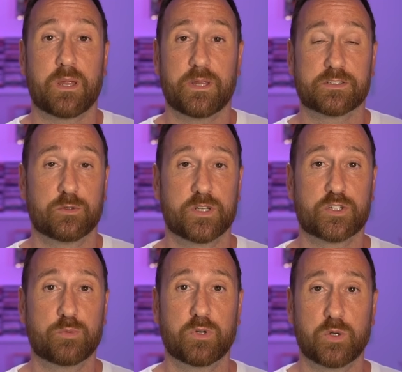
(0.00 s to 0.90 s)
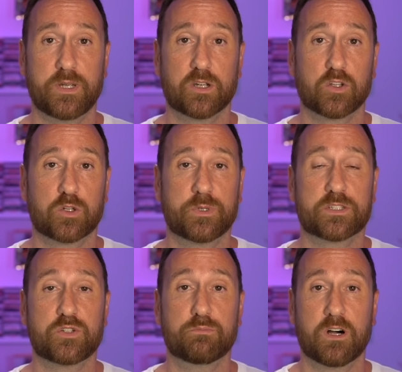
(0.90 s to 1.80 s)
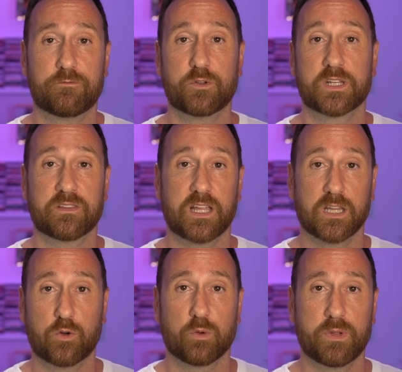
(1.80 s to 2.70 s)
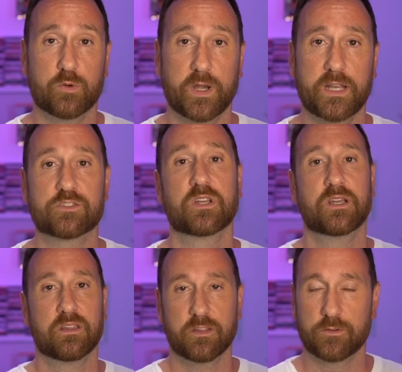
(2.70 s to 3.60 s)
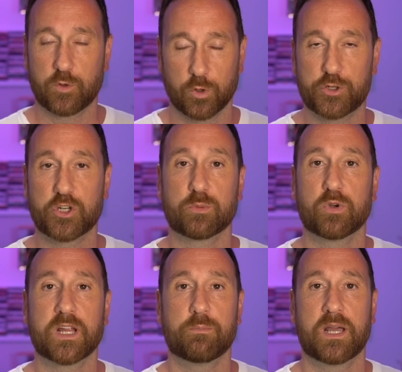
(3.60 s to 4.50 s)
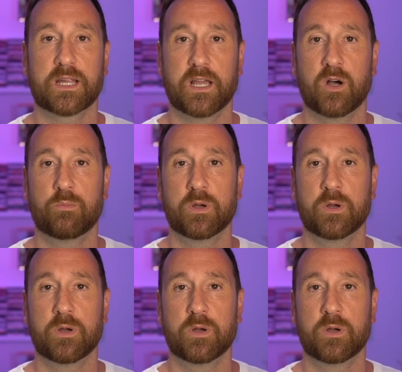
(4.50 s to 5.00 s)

maybe it's a little bit too boomy or a little bit too muffled in that lower mid range, then of course you can bring it back out.